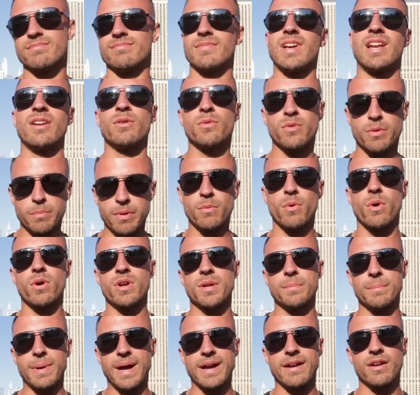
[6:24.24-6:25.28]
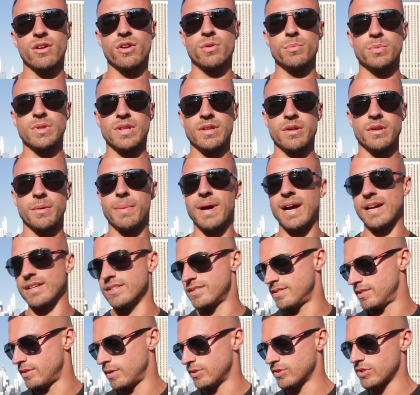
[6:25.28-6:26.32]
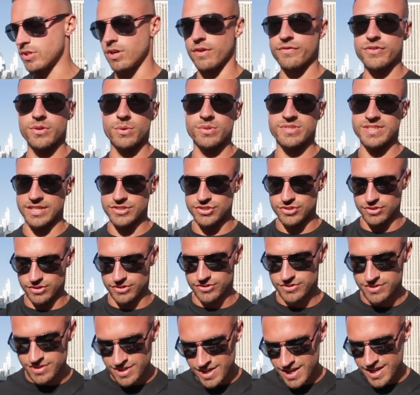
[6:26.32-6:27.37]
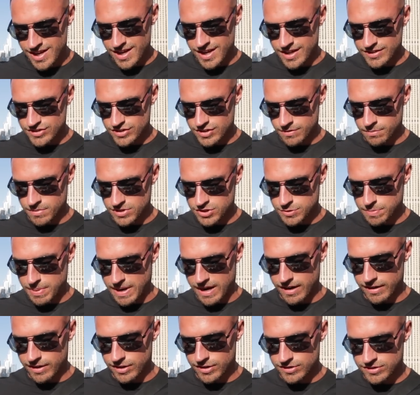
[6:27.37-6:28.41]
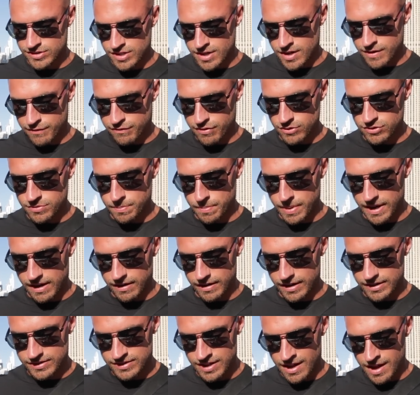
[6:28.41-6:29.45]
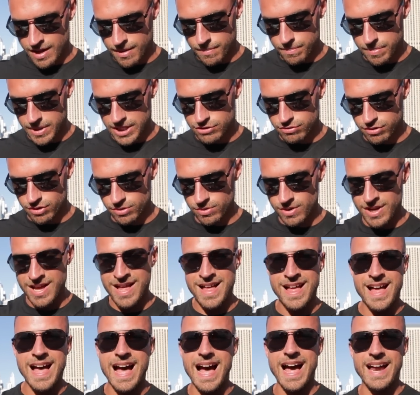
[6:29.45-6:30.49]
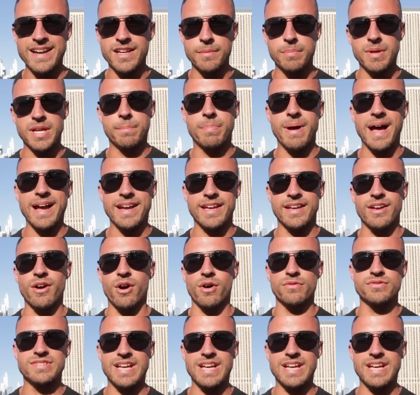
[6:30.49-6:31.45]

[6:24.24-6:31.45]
I don't wanna be walking back home with a load of bags. I've just got a few essentials, some asparagus, frozen berries, beetroot, and a big packet of